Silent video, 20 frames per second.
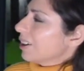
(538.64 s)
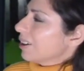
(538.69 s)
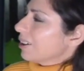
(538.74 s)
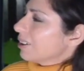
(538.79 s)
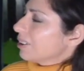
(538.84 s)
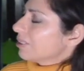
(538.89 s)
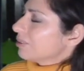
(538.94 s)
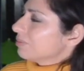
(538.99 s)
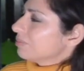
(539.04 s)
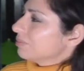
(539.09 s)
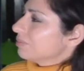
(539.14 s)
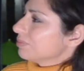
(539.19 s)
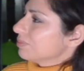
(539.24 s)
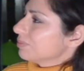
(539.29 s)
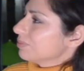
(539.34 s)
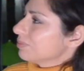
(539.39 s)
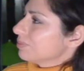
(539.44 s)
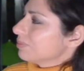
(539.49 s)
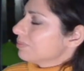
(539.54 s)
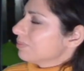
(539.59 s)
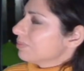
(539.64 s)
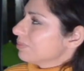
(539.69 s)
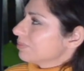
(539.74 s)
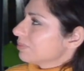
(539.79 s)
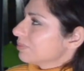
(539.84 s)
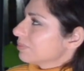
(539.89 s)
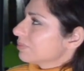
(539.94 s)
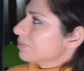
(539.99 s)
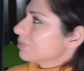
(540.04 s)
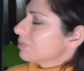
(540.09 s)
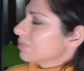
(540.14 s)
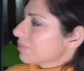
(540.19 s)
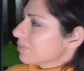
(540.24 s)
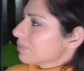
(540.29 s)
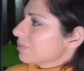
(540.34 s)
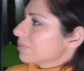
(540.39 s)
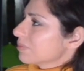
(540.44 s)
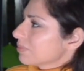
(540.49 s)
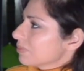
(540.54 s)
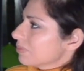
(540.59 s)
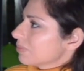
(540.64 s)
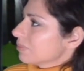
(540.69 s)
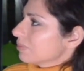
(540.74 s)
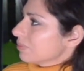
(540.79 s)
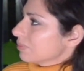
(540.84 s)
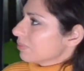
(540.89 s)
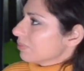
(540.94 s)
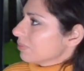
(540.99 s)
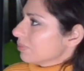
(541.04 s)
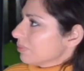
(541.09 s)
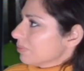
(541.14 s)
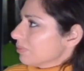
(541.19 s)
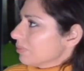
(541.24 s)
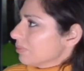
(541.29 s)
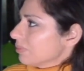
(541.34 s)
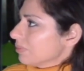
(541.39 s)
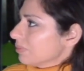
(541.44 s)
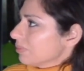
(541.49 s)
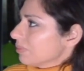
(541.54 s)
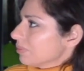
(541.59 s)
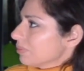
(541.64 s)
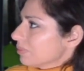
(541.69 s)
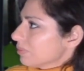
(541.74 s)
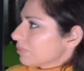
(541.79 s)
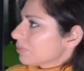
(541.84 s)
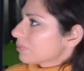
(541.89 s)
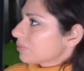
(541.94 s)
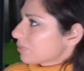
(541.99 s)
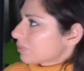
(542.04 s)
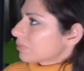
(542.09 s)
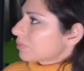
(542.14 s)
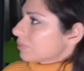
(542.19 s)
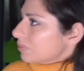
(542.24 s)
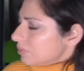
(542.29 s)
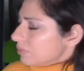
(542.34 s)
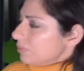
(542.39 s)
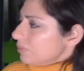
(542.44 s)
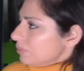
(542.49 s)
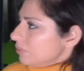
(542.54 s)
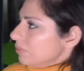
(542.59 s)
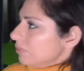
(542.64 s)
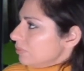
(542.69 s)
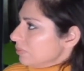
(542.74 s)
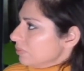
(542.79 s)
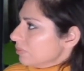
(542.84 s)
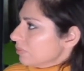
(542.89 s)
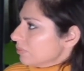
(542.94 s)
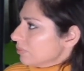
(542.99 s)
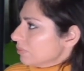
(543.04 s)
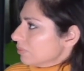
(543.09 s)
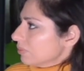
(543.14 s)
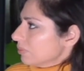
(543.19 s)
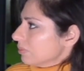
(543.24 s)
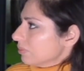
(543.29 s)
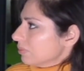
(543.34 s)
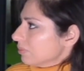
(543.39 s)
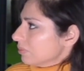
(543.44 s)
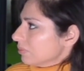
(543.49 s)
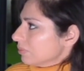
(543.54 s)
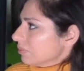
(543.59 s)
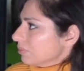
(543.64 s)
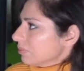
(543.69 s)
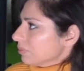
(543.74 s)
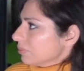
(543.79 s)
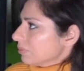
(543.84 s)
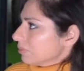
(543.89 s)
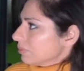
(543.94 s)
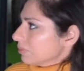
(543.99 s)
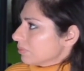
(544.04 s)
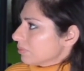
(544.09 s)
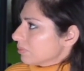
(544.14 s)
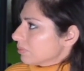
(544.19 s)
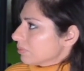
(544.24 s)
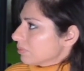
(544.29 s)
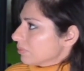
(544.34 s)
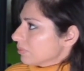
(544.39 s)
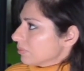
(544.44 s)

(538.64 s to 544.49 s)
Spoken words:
So from what I know, that she was raped at one point or another. And there's